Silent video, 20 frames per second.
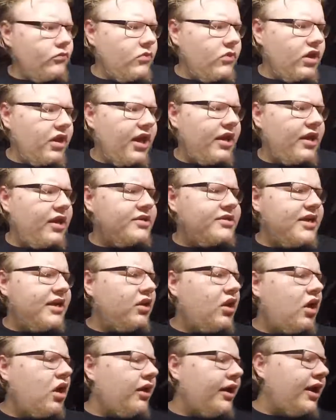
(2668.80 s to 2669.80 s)
It doesn't take
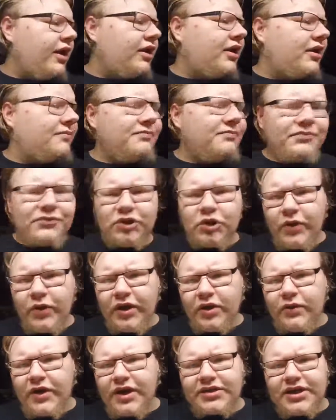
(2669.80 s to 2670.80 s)
long. And quick
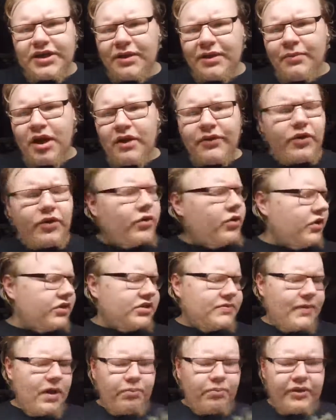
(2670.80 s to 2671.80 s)
question, anybody out there who knows
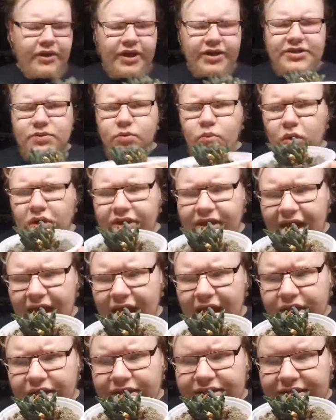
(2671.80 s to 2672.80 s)
about plants? What the
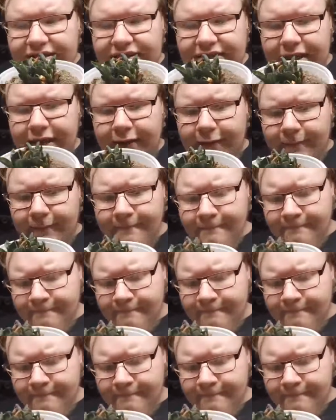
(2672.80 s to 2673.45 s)
hell is this thing?